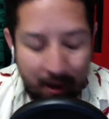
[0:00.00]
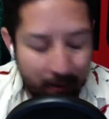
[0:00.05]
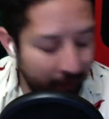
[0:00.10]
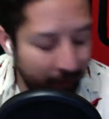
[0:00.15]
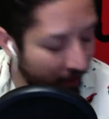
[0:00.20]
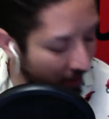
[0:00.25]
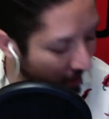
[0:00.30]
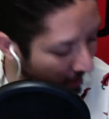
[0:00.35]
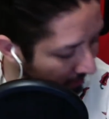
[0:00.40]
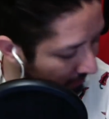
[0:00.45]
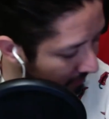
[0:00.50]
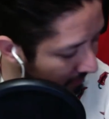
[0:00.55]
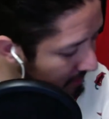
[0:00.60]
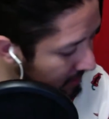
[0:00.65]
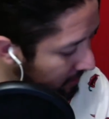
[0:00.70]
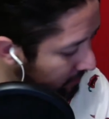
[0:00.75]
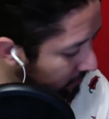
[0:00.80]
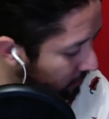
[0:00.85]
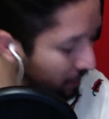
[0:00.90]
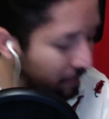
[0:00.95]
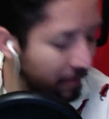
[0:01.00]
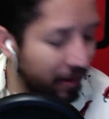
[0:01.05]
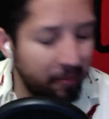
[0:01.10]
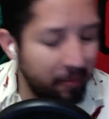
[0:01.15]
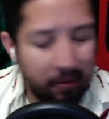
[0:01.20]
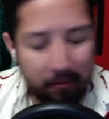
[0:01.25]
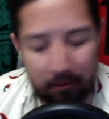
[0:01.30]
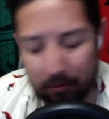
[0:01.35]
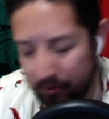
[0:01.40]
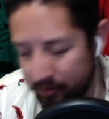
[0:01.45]
Regardless of what many
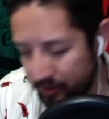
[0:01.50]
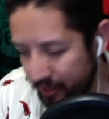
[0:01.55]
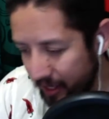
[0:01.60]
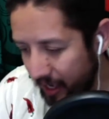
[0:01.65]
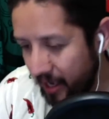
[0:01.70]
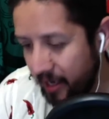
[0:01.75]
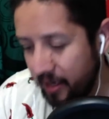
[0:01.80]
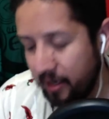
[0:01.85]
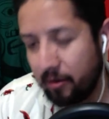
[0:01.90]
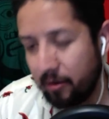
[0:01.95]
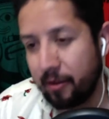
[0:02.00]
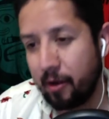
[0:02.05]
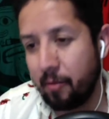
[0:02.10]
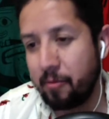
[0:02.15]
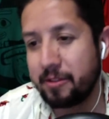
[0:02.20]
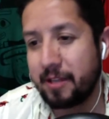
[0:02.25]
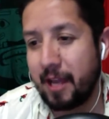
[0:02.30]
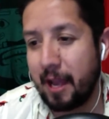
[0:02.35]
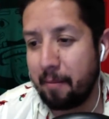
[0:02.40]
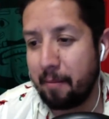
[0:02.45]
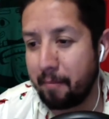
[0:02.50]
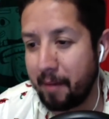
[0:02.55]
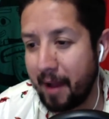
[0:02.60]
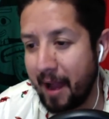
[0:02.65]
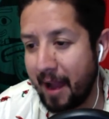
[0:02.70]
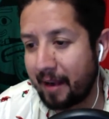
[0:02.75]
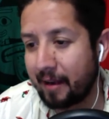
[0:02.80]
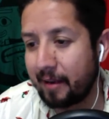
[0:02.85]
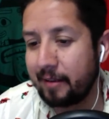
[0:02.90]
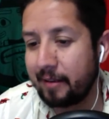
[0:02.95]
people are saying, they almost came
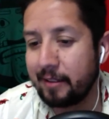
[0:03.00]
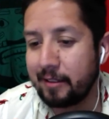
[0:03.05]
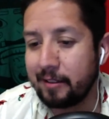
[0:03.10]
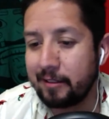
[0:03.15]
back.